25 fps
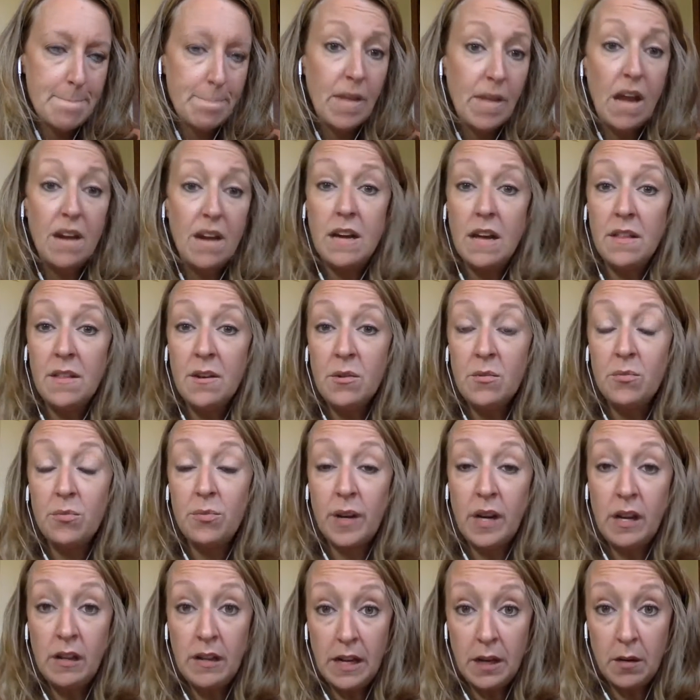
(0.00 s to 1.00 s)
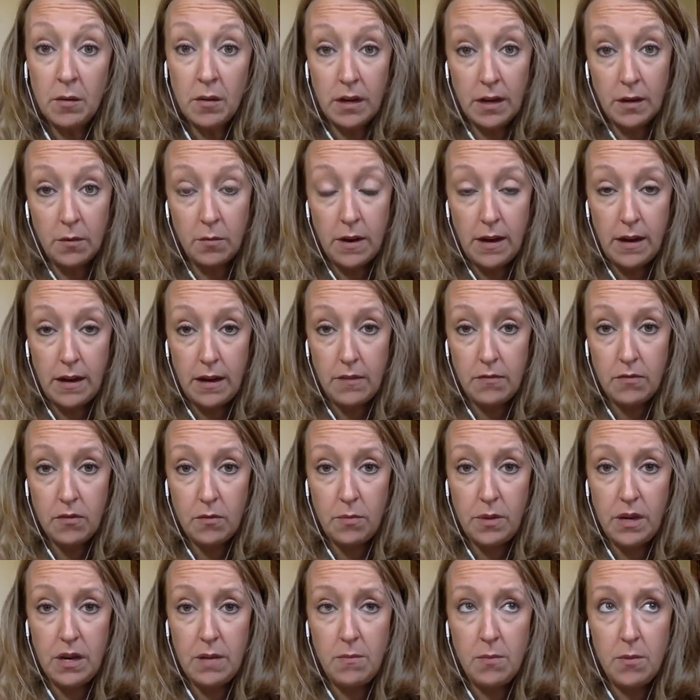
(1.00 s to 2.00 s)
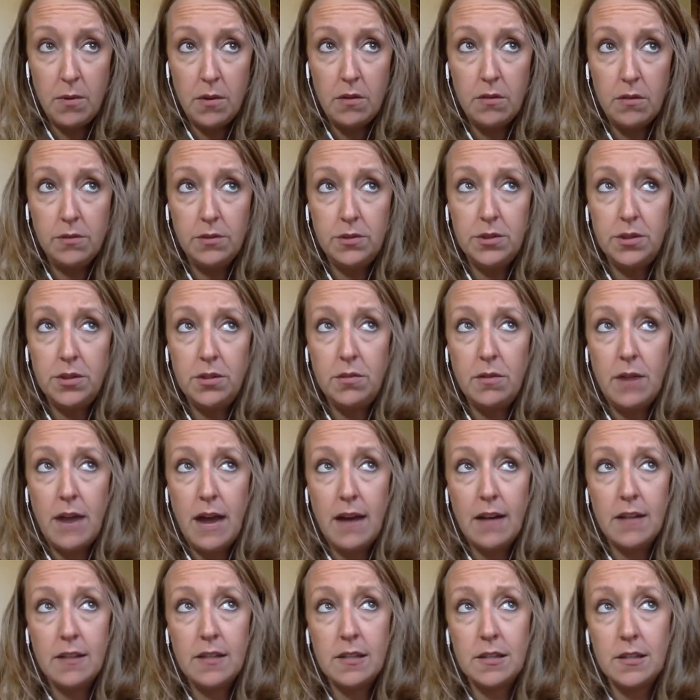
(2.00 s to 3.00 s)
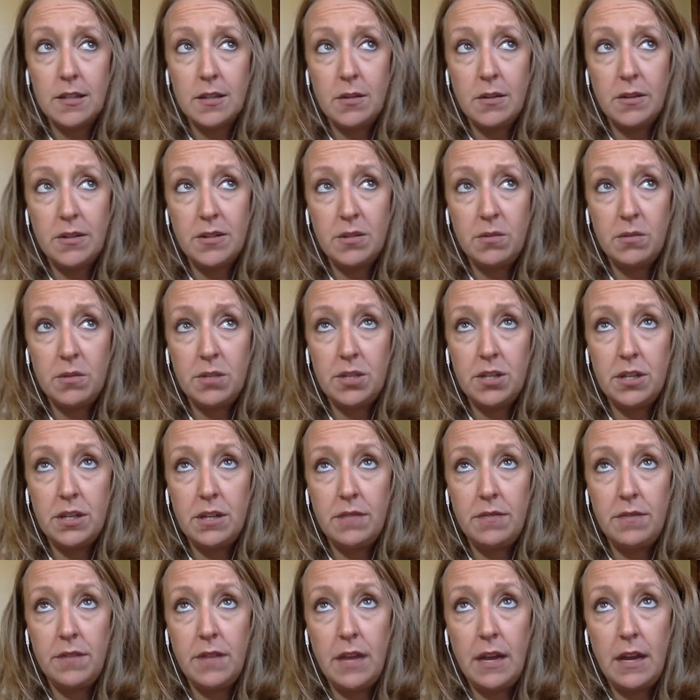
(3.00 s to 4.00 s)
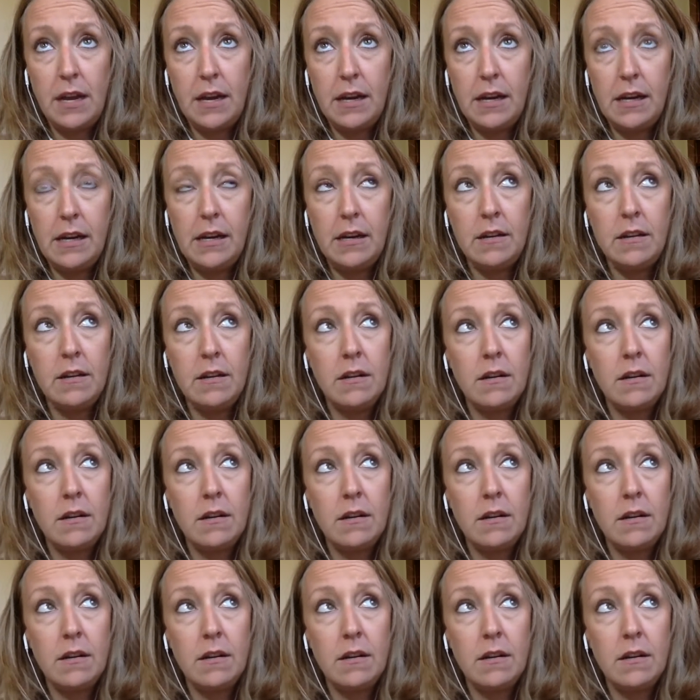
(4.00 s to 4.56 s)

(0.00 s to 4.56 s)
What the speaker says: Another really great way for people to access their intuition if they